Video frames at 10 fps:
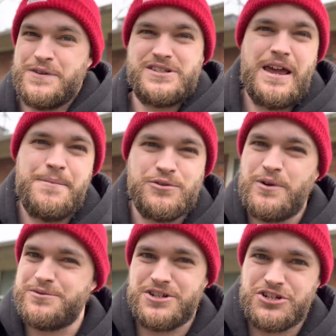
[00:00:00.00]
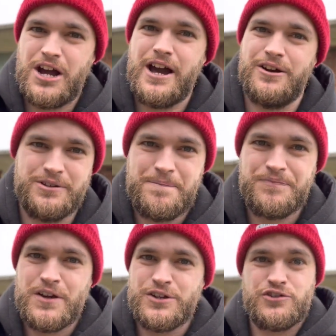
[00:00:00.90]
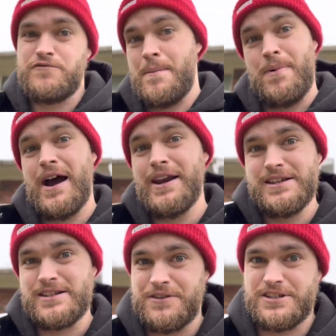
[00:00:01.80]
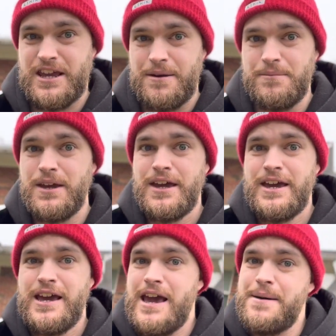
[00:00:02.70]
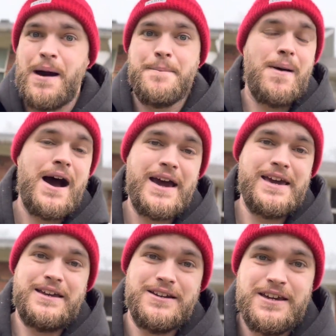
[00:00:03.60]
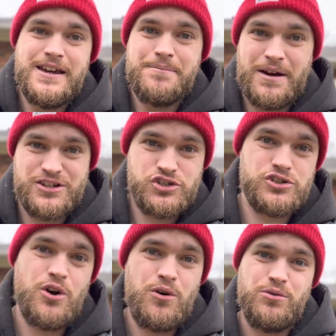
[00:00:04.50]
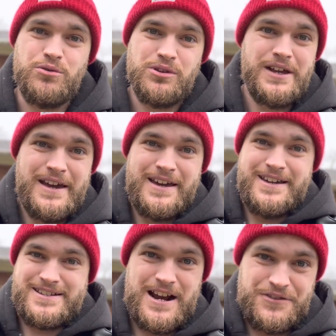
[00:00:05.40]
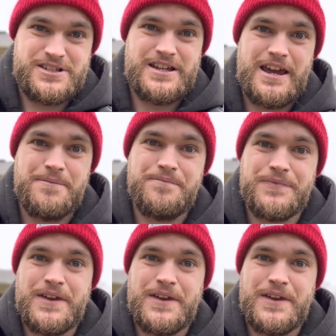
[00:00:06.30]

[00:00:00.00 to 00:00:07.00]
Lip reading: same as when I was a child. So if my body is not the same and my mind, my soul is not the same,